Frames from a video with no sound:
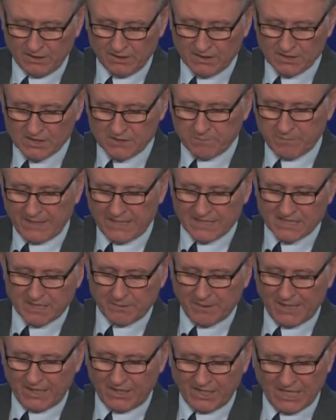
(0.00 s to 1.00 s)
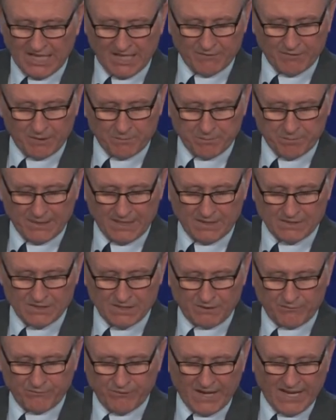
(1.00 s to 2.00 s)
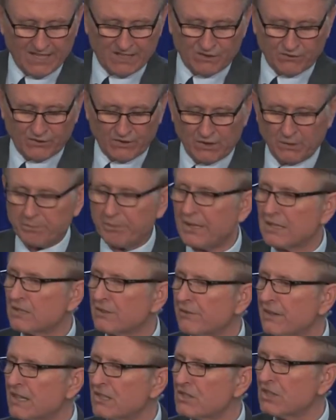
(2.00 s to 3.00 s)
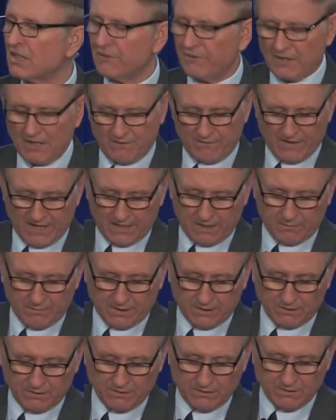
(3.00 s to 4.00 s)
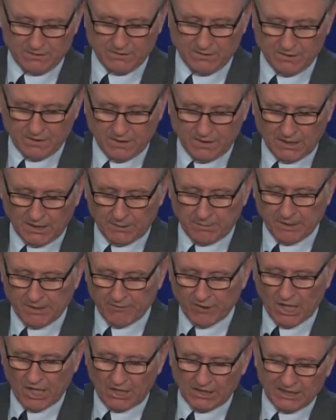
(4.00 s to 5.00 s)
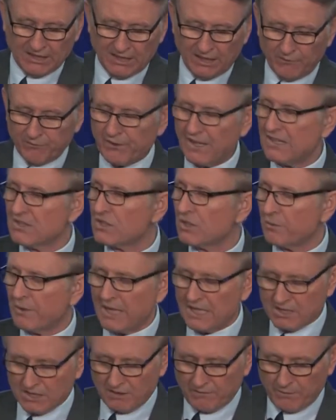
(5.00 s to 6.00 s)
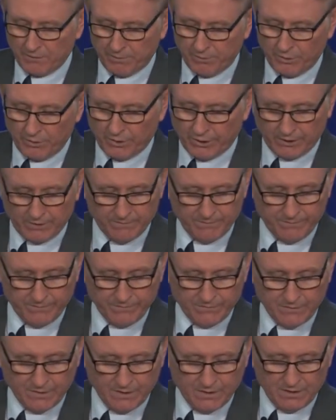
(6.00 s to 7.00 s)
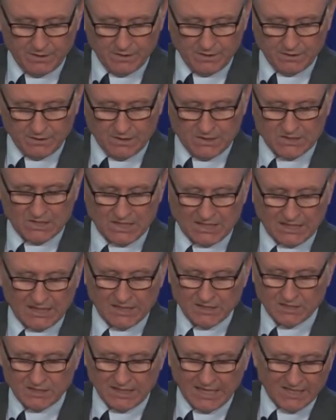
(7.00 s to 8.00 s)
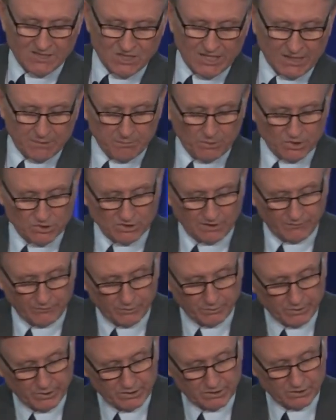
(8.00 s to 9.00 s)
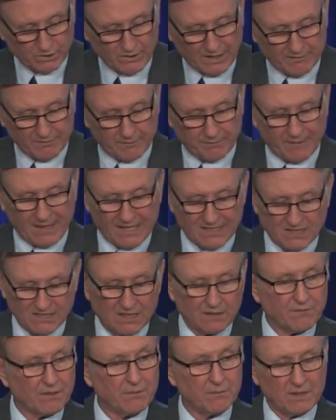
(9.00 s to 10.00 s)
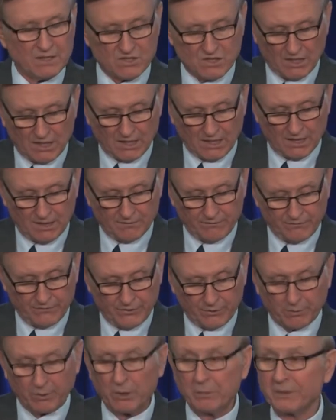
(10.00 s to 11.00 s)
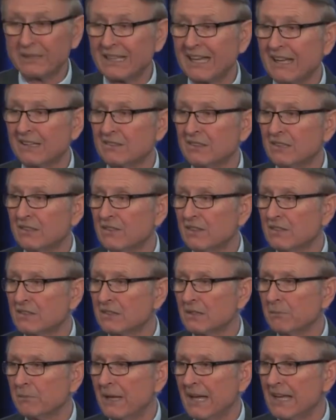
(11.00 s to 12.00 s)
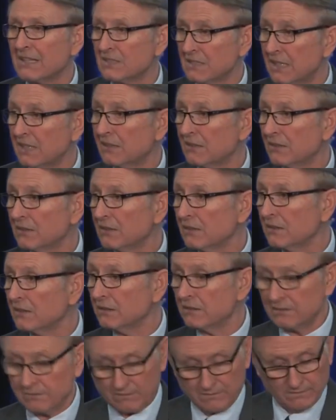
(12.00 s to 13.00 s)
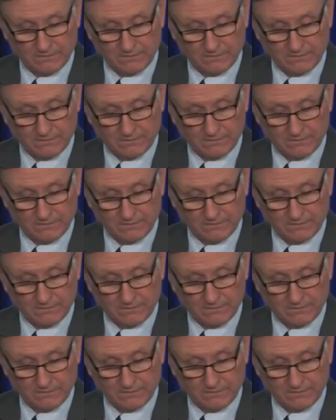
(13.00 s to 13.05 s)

speaks about love and peace, and fights for the preservation of the environment. Above all, he defends the rights of the poor. This has led most of the world to have a positive image of the Roman Catholic system, hasn't it? Yeah.